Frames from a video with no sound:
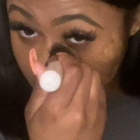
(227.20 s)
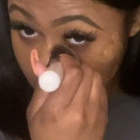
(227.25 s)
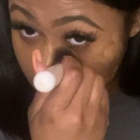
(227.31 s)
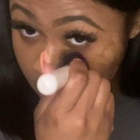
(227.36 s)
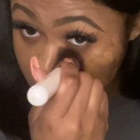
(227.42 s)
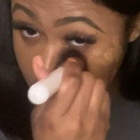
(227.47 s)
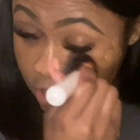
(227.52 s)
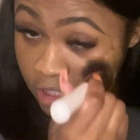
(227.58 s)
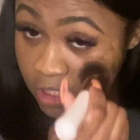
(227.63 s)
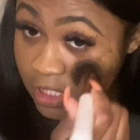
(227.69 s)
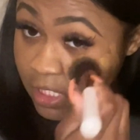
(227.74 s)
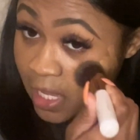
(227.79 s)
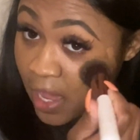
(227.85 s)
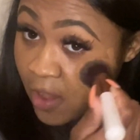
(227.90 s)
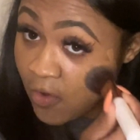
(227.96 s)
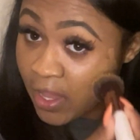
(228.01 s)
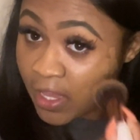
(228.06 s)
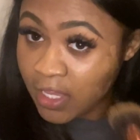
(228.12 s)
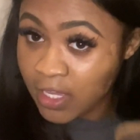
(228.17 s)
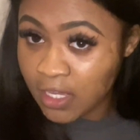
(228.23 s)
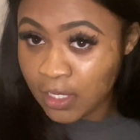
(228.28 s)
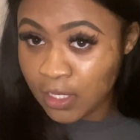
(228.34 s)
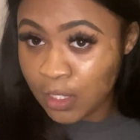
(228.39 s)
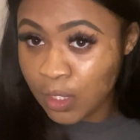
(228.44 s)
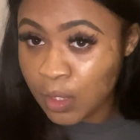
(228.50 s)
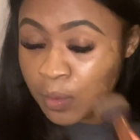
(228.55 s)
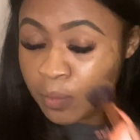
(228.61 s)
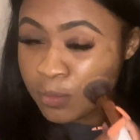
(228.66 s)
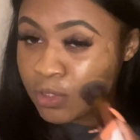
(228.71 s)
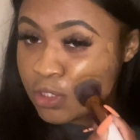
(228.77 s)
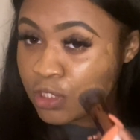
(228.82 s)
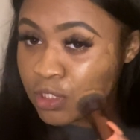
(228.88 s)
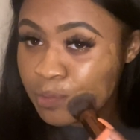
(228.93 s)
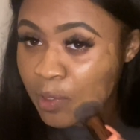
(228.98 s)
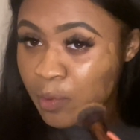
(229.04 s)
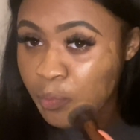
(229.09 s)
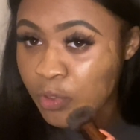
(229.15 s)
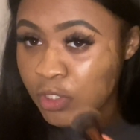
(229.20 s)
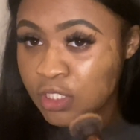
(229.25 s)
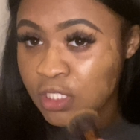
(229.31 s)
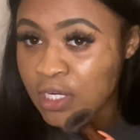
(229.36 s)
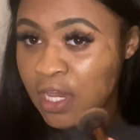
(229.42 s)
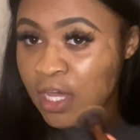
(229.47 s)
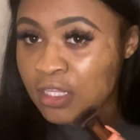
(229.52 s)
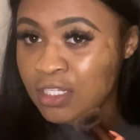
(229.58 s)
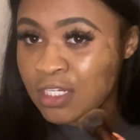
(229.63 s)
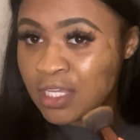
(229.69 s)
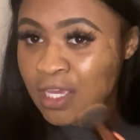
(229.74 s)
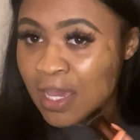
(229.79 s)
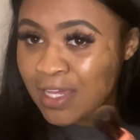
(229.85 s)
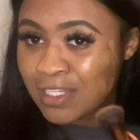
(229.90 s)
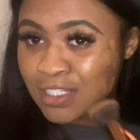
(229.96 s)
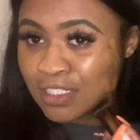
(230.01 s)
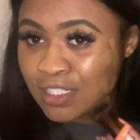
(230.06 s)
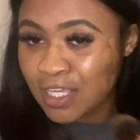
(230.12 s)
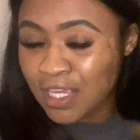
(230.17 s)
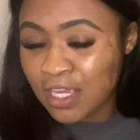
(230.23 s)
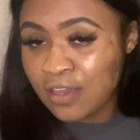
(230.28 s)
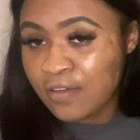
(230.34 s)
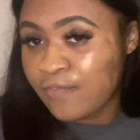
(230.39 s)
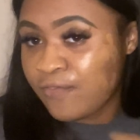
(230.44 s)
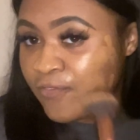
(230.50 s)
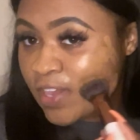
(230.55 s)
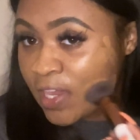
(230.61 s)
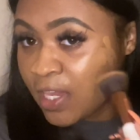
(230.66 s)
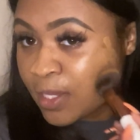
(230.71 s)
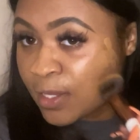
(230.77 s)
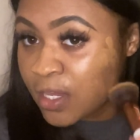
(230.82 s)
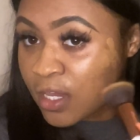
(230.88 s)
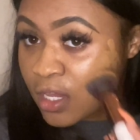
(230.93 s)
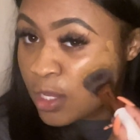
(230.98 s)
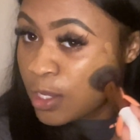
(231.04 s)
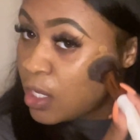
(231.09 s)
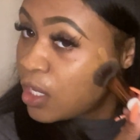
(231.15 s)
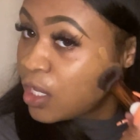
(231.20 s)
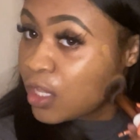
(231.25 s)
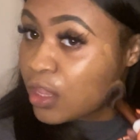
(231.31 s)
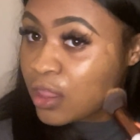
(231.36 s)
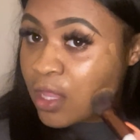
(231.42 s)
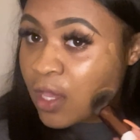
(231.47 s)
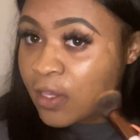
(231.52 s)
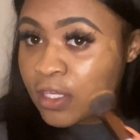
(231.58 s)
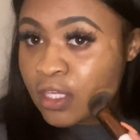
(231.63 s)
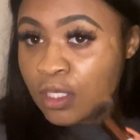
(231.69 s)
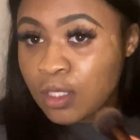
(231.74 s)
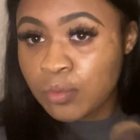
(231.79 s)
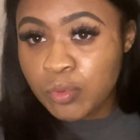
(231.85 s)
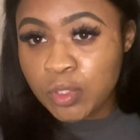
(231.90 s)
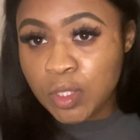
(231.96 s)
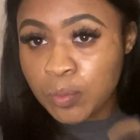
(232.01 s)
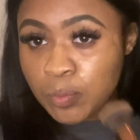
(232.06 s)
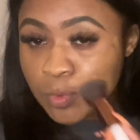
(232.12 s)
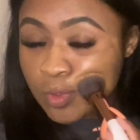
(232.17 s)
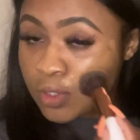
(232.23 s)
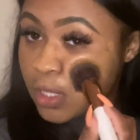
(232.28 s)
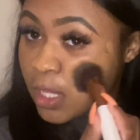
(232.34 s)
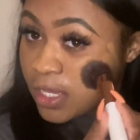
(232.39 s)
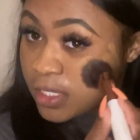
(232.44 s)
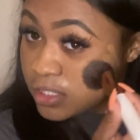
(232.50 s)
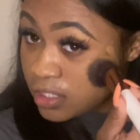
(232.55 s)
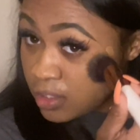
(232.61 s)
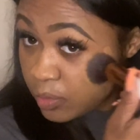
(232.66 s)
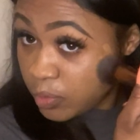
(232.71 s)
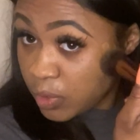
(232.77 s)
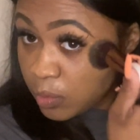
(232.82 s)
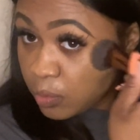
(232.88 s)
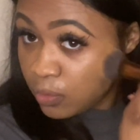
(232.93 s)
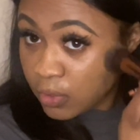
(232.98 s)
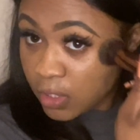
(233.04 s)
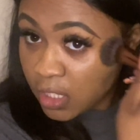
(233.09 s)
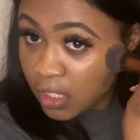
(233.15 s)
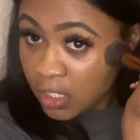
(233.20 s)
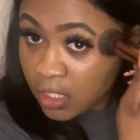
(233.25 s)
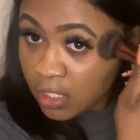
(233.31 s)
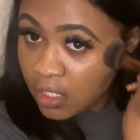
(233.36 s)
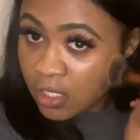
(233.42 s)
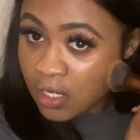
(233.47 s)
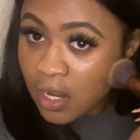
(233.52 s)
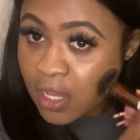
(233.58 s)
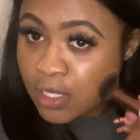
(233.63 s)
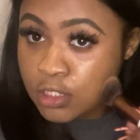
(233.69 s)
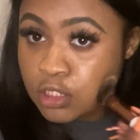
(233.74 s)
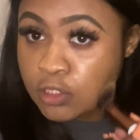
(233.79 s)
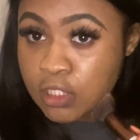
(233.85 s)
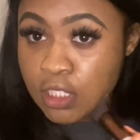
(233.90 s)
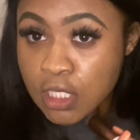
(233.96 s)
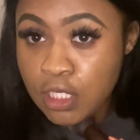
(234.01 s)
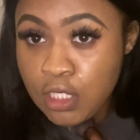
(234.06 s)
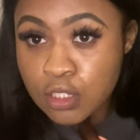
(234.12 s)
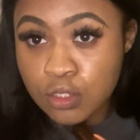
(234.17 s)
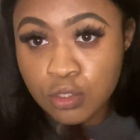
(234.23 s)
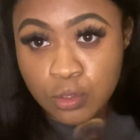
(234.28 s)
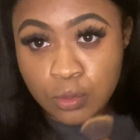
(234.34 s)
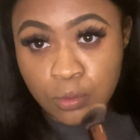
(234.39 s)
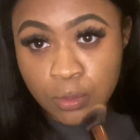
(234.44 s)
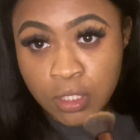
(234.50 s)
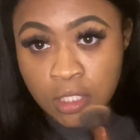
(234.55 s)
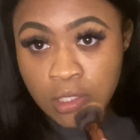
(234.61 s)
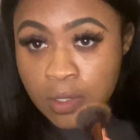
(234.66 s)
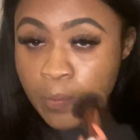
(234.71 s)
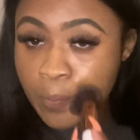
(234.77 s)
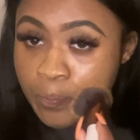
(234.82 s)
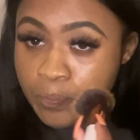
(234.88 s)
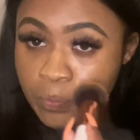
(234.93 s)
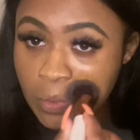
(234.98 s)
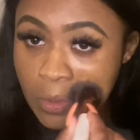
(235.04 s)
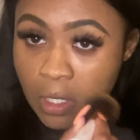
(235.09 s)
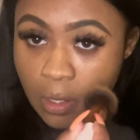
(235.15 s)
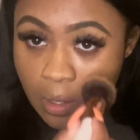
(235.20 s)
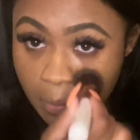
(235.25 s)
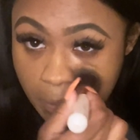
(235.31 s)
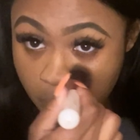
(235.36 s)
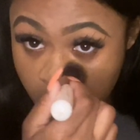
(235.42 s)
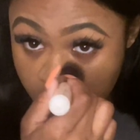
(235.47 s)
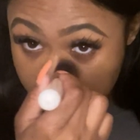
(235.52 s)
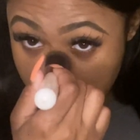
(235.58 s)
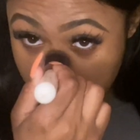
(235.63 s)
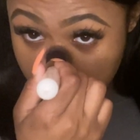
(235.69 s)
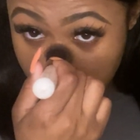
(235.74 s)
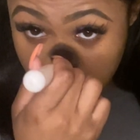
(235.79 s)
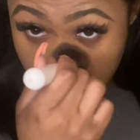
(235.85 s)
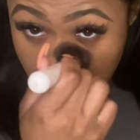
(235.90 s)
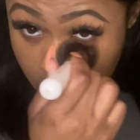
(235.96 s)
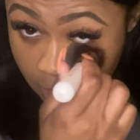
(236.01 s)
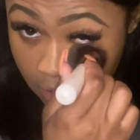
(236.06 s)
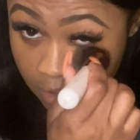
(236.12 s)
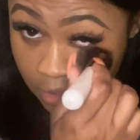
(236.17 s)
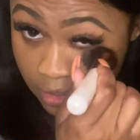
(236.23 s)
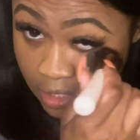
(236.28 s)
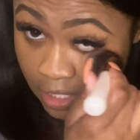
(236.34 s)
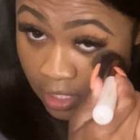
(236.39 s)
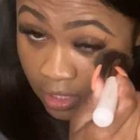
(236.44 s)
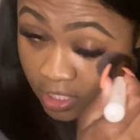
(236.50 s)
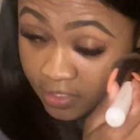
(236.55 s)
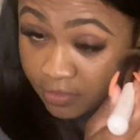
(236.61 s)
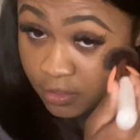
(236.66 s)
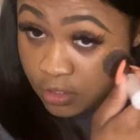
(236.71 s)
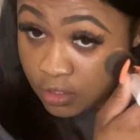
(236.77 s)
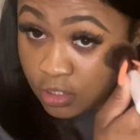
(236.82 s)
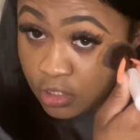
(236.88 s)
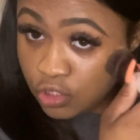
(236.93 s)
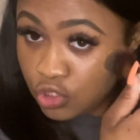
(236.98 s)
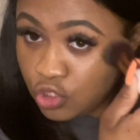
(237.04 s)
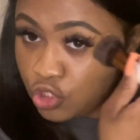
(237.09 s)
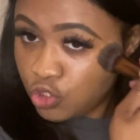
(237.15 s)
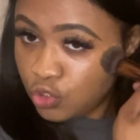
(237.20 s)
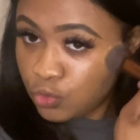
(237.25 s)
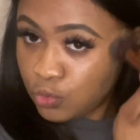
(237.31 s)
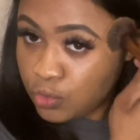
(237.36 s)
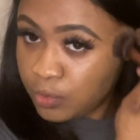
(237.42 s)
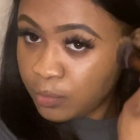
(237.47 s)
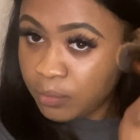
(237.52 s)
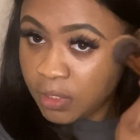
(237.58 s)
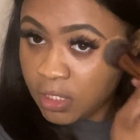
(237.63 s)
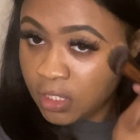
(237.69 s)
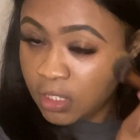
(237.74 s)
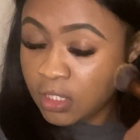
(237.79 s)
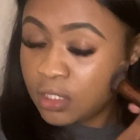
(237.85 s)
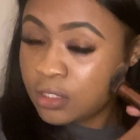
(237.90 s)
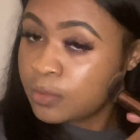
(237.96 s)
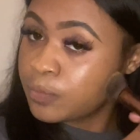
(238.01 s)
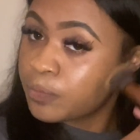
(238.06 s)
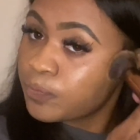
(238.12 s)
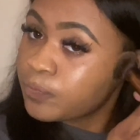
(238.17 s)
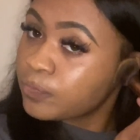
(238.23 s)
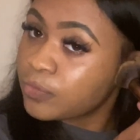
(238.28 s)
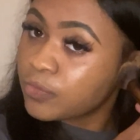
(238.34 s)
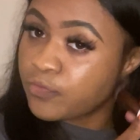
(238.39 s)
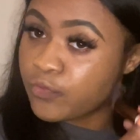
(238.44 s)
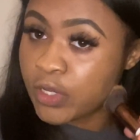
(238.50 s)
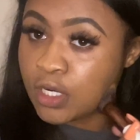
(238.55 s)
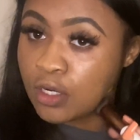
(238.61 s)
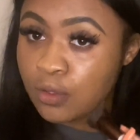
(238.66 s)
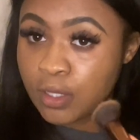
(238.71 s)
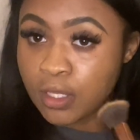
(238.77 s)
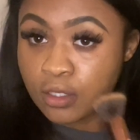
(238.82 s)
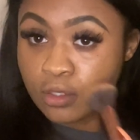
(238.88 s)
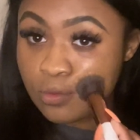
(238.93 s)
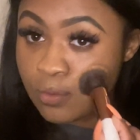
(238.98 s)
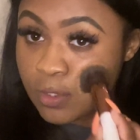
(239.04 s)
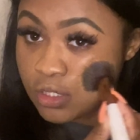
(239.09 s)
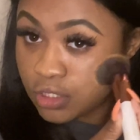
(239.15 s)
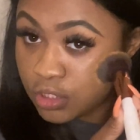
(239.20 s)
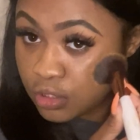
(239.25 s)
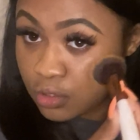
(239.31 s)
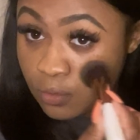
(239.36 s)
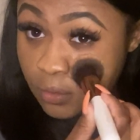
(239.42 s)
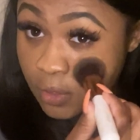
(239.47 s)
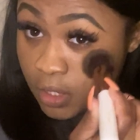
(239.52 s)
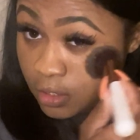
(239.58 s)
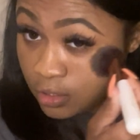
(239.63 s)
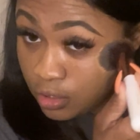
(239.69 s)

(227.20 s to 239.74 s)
it's just how I am. It's just my personality. I just can't fake liking people like some people can. I just can't do it personally. That lifestyle didn't choose me. If I don't like you, I just don't like